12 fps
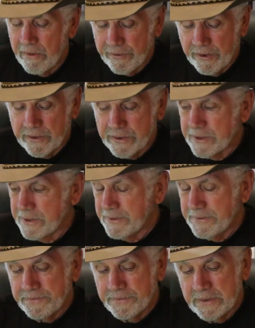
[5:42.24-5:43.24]
Folks,
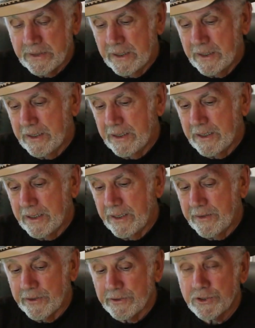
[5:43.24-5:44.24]

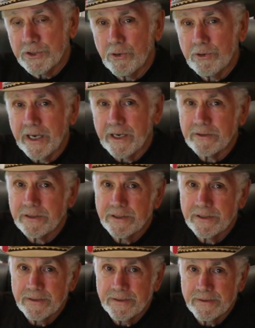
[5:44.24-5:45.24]
there's no
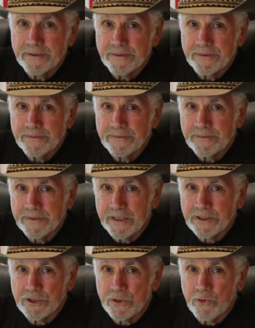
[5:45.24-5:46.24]
doubt that
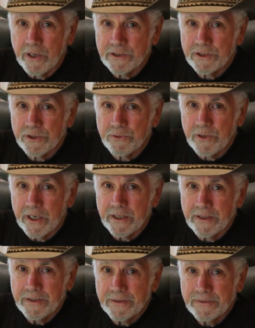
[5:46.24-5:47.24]
Sirhan
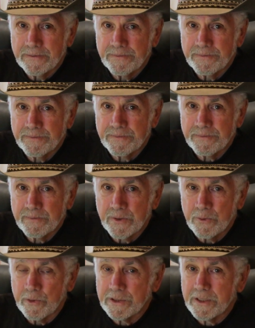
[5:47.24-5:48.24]
Sirhan
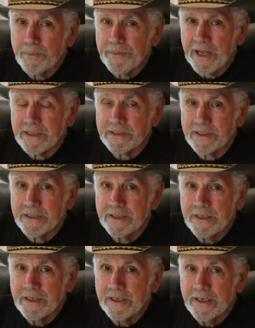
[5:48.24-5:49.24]
was a patsy,
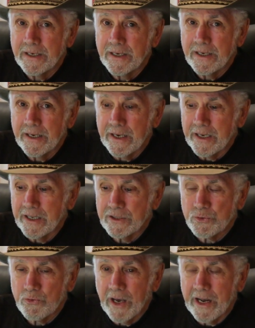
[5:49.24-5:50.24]
and
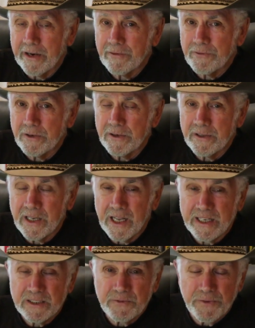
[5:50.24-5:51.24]
he's rotted for the
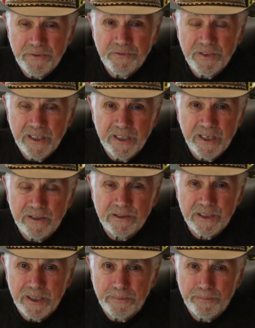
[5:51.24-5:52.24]
last 50
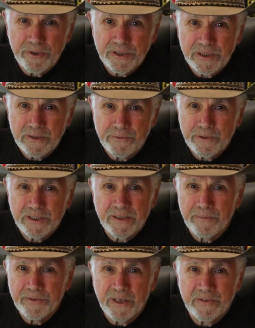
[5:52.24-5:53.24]
years in a prison for
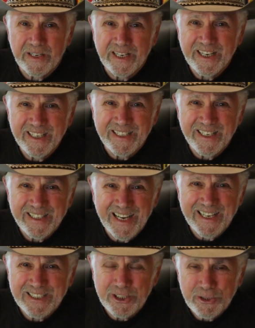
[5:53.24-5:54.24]
something that he did
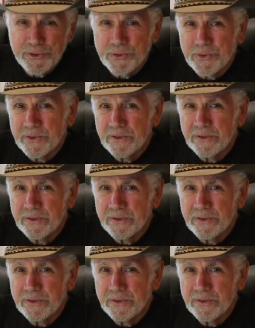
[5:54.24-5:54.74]
not do.